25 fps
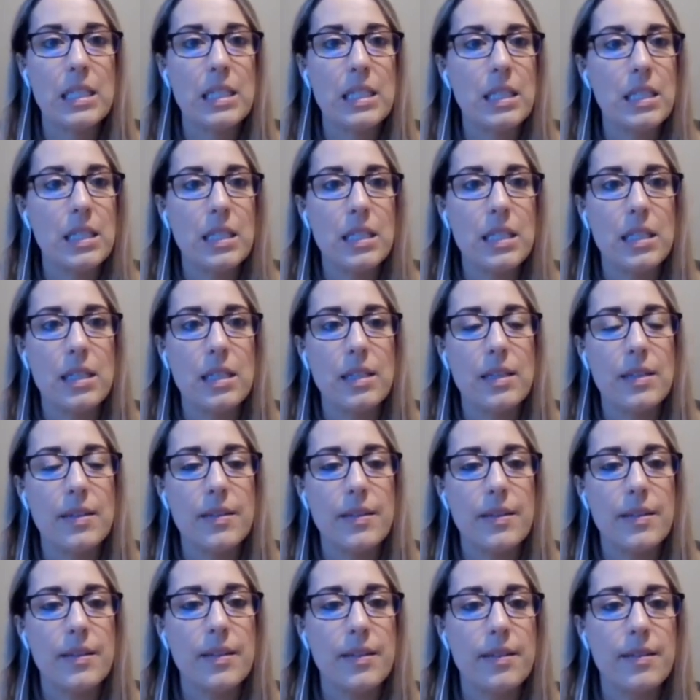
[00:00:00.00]

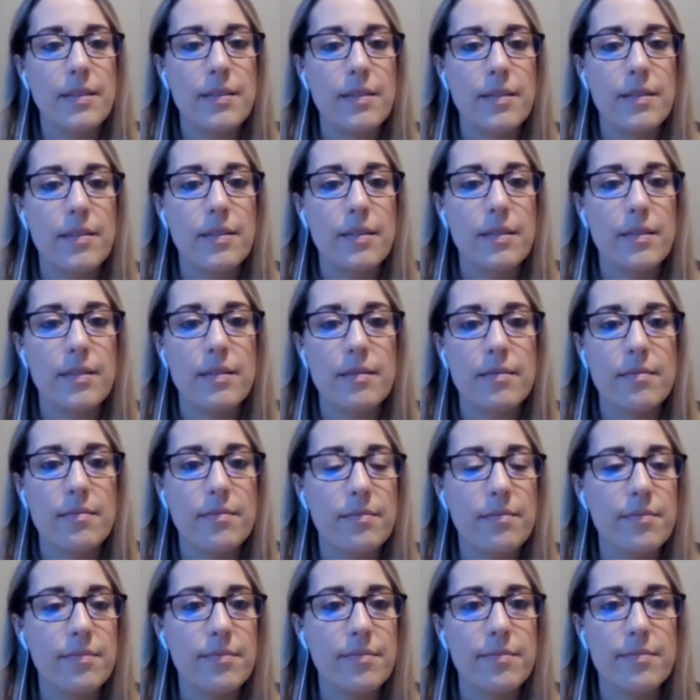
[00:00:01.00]

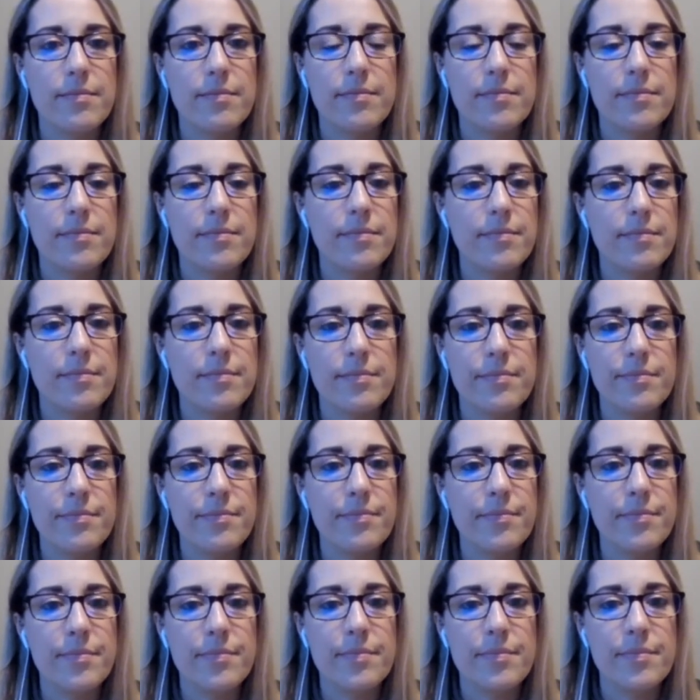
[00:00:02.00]

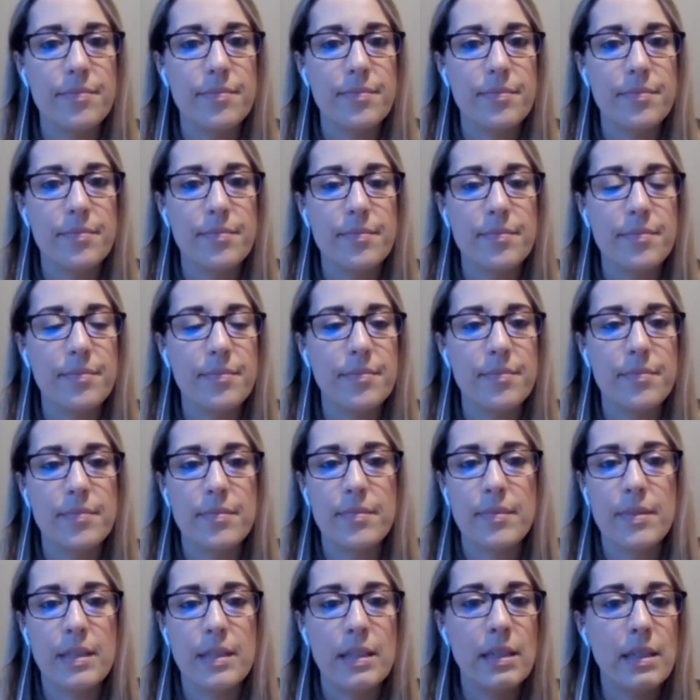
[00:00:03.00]

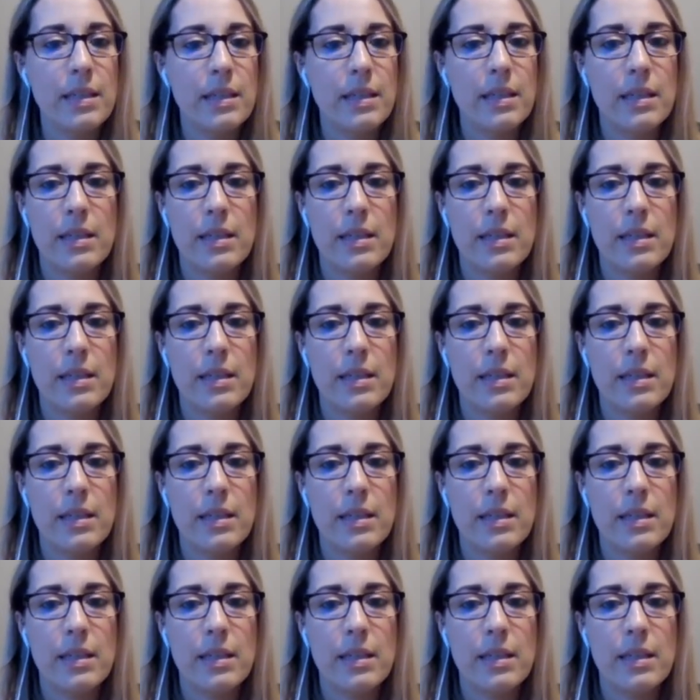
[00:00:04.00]
(not speaking)